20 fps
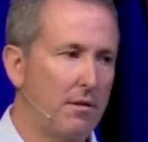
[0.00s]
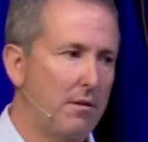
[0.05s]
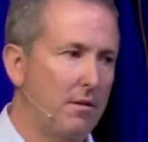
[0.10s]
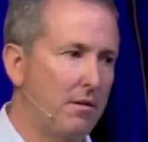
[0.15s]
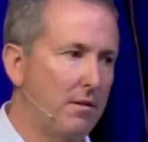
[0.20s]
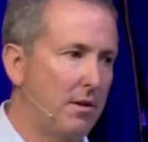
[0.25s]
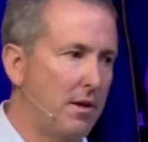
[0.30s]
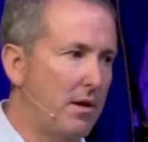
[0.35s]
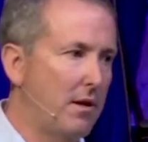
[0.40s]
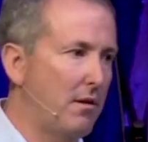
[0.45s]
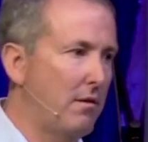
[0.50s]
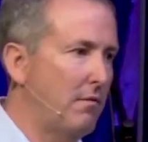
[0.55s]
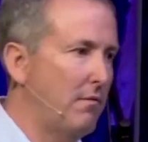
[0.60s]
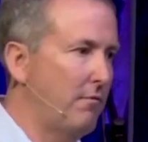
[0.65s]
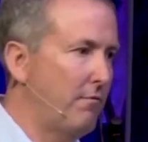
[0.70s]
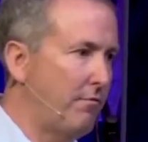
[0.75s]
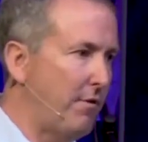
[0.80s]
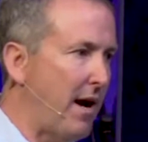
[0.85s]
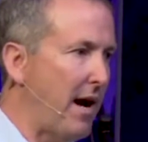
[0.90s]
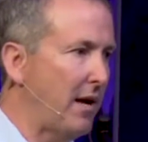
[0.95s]
they
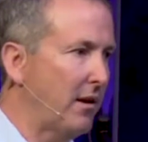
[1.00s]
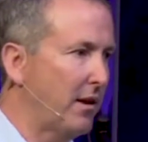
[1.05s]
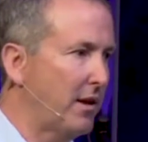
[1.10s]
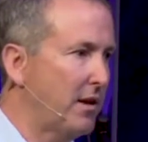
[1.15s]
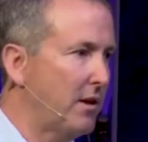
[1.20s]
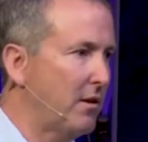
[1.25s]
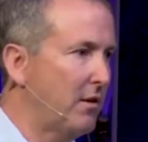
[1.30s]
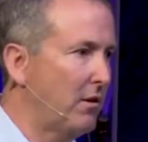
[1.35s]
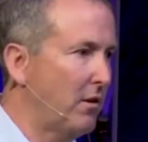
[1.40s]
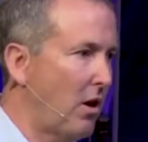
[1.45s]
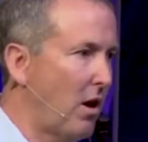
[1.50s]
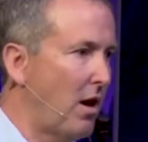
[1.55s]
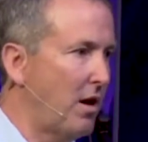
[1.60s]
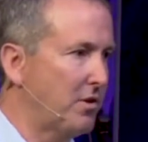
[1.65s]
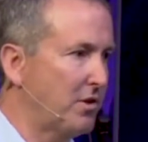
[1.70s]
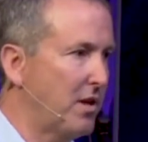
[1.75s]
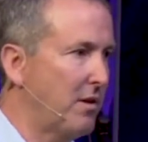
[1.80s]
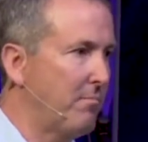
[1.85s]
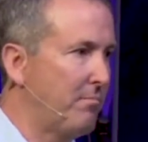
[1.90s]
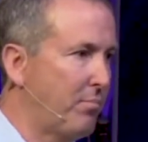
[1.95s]
violated laws,
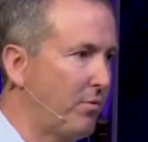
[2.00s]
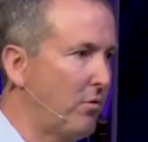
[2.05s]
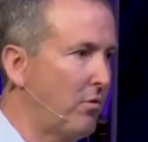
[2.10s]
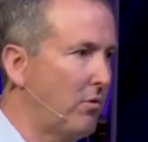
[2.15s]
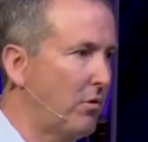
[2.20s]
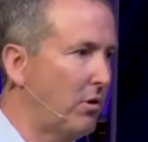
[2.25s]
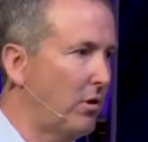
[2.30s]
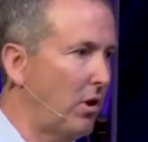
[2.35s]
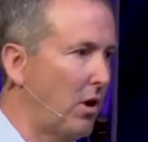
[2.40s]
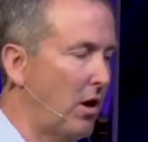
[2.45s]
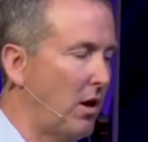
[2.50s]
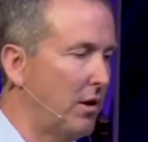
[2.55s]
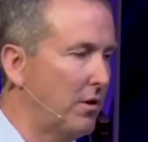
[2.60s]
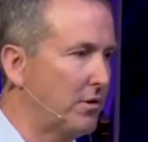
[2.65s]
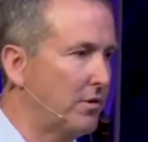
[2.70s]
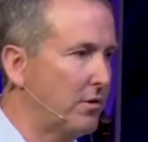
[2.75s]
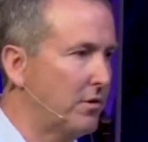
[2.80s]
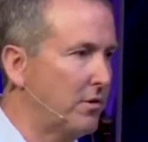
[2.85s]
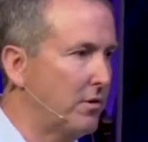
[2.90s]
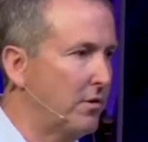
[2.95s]
they broke
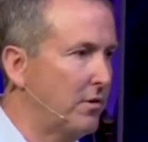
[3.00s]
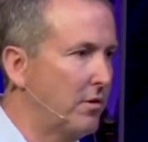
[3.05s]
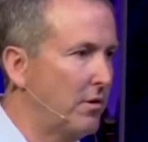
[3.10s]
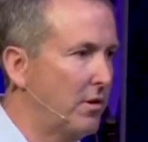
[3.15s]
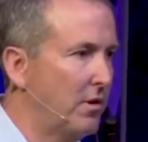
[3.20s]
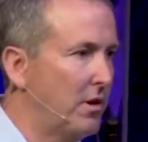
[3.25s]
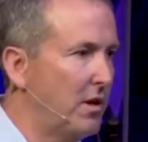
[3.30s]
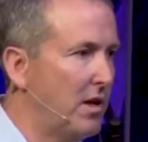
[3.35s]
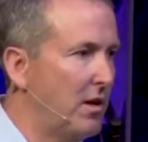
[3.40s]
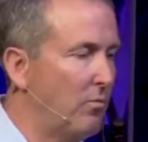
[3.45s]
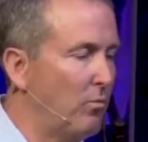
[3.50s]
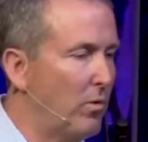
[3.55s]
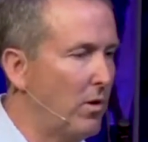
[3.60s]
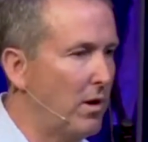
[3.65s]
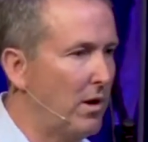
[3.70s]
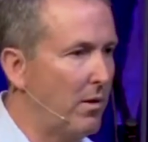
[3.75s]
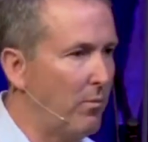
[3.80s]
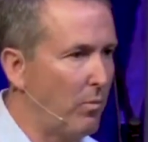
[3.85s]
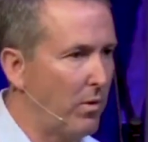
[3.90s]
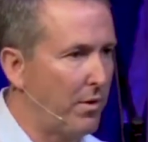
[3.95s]
laws in what,
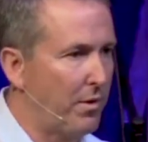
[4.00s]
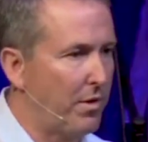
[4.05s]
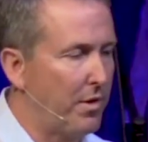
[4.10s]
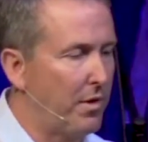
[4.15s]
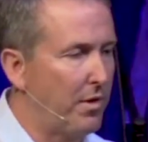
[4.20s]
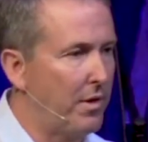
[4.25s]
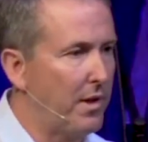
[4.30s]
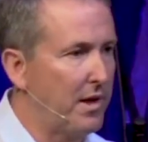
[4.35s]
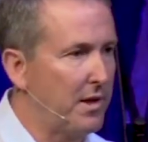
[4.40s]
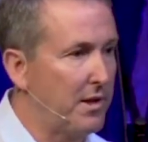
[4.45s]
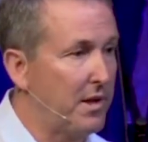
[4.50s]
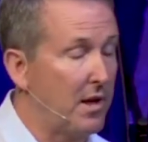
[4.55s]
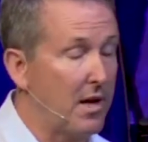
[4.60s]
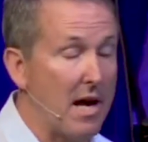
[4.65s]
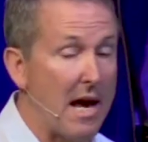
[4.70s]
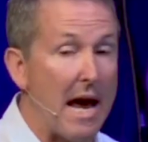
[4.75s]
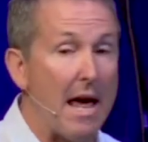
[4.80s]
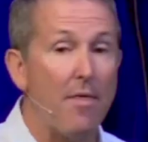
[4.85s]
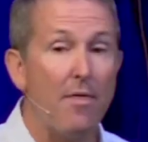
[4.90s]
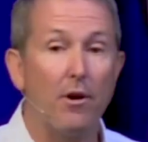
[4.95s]
in what they did.
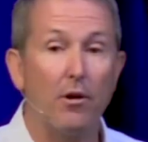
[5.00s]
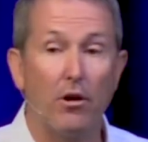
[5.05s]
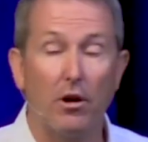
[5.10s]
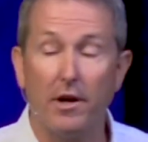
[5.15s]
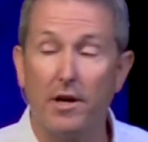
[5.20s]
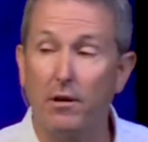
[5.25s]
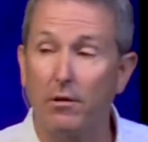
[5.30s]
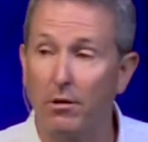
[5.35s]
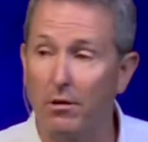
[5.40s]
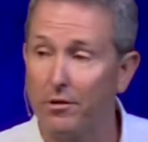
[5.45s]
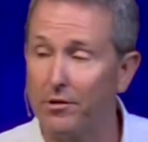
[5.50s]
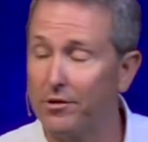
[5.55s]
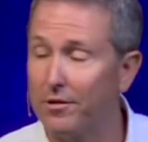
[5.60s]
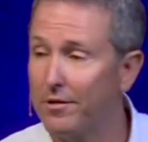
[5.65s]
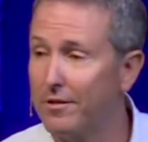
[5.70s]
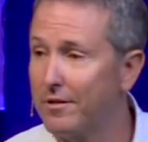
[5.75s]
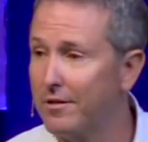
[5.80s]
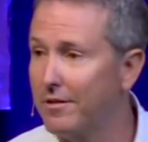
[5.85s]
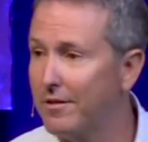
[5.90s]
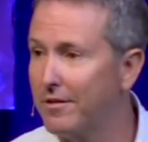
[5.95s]
And there are heroes.
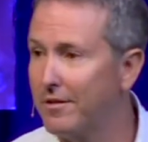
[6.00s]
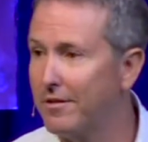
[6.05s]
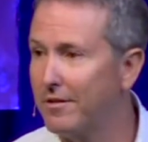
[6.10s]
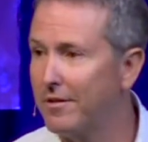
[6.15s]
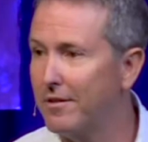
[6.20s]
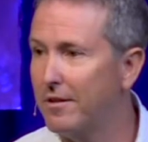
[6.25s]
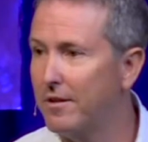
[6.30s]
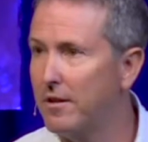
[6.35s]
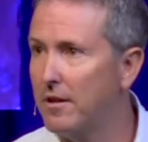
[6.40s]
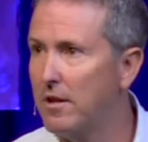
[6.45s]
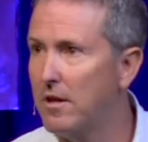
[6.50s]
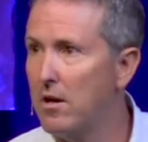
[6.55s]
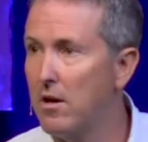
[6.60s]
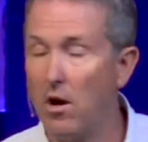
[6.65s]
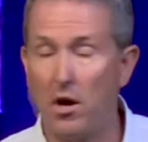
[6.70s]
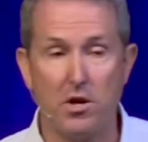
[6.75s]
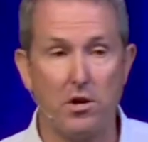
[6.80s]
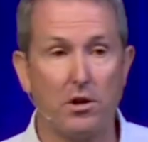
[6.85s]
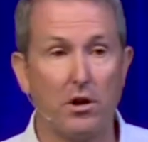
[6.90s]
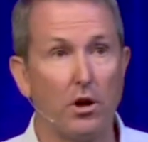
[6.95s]
Oh,
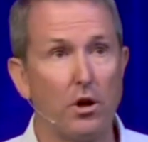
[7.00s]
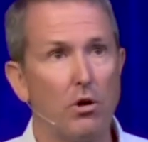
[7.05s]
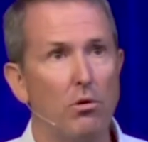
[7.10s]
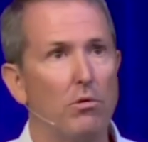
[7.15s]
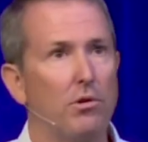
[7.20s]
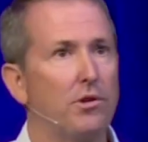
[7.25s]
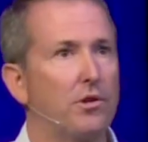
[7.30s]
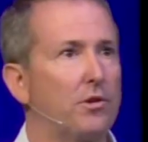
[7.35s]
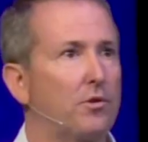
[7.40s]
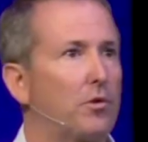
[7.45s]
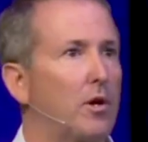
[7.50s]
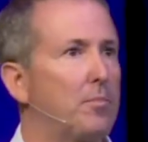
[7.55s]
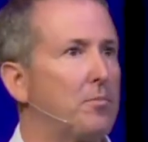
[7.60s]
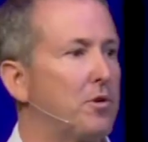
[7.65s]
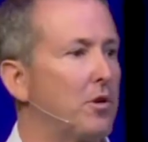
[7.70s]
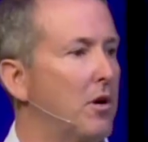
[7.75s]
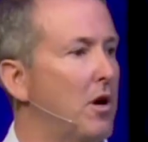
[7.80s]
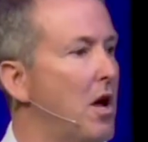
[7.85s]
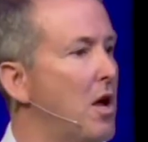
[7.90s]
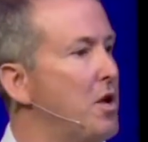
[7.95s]
you could go into
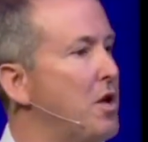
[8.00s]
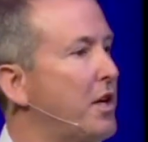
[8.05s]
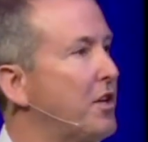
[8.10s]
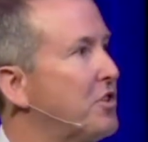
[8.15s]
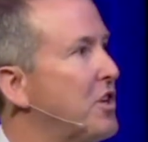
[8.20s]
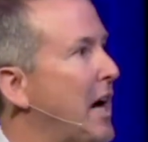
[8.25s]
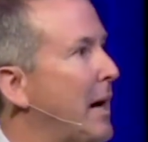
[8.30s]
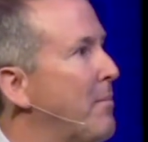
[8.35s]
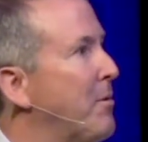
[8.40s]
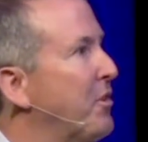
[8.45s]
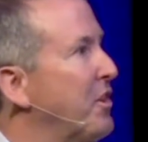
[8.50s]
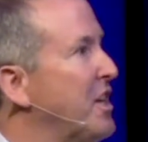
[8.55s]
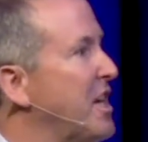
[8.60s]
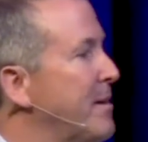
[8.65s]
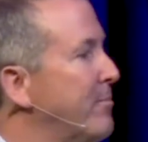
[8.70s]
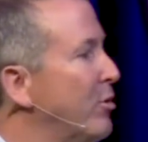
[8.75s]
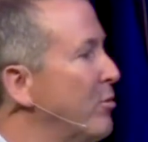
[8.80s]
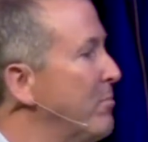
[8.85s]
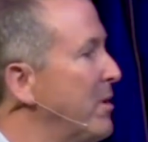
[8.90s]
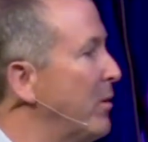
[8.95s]
scripture. You could talk about the
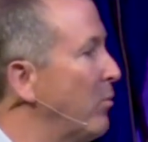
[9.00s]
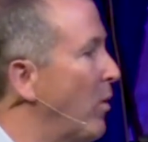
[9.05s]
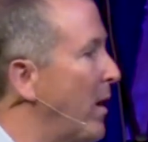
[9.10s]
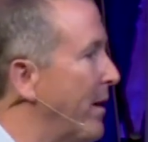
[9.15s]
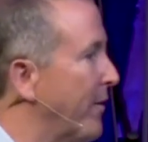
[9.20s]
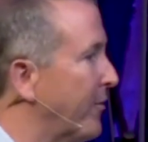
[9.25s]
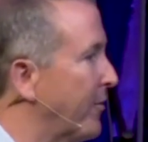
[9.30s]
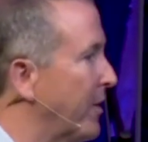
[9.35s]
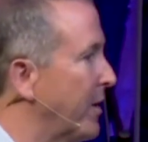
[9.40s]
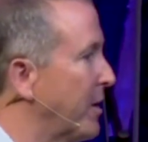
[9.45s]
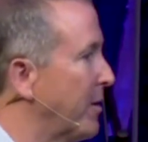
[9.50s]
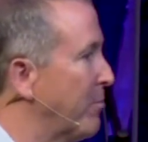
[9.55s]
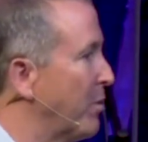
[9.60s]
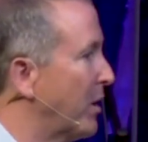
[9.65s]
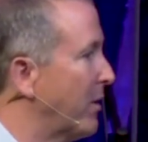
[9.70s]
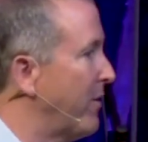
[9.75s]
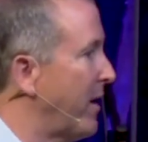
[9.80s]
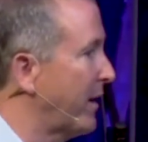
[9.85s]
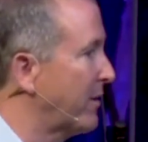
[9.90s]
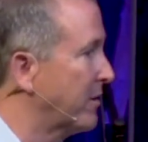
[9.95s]
Hebrew midwives in the book
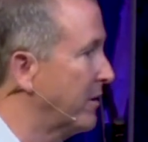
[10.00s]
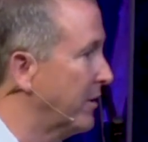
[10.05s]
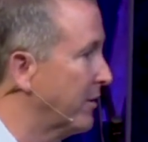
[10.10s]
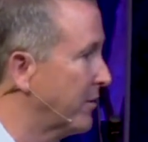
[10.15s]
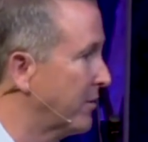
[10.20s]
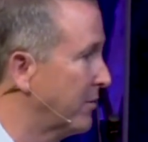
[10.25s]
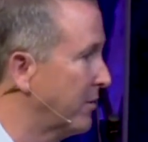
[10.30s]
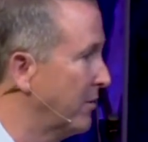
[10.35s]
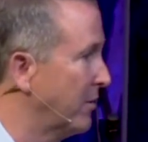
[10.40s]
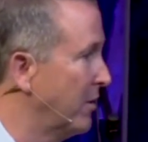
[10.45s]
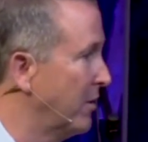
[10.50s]
of Exodus,